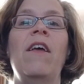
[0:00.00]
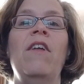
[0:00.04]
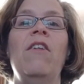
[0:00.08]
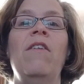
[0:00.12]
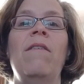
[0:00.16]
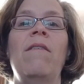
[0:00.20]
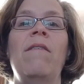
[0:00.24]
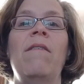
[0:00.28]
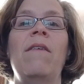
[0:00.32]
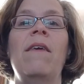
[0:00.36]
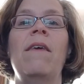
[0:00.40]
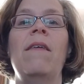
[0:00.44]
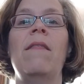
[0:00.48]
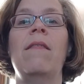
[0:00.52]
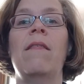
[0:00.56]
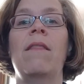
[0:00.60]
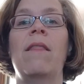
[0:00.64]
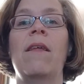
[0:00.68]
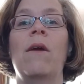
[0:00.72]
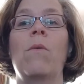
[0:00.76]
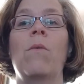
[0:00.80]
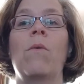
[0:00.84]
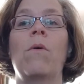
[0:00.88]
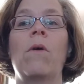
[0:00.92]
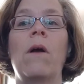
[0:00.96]
and see that
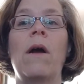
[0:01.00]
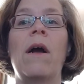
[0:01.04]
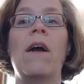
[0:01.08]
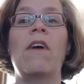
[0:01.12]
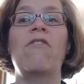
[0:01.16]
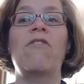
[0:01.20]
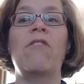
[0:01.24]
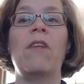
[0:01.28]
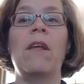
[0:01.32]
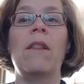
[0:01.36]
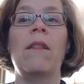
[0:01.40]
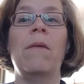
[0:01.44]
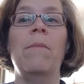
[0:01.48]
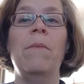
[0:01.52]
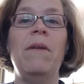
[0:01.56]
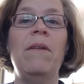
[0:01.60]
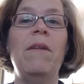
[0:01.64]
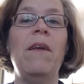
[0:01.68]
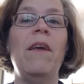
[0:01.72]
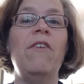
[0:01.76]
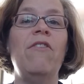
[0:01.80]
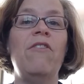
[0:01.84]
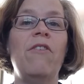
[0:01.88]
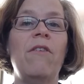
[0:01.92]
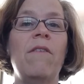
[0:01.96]
there were actually
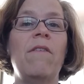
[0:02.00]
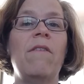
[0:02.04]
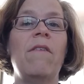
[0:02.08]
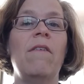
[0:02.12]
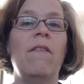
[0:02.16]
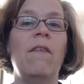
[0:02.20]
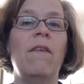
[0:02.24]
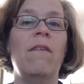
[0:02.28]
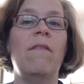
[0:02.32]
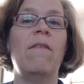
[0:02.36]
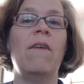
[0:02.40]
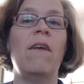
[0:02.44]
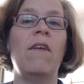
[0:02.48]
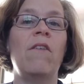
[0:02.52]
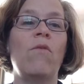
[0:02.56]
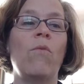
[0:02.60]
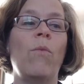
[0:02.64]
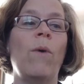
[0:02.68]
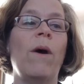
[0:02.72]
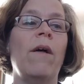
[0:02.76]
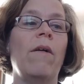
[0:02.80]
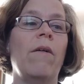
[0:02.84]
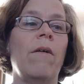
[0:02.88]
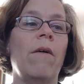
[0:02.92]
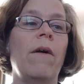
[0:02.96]
limitations to this as
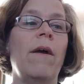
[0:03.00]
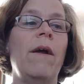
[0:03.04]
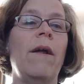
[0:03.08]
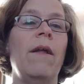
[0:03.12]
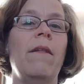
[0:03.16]
well,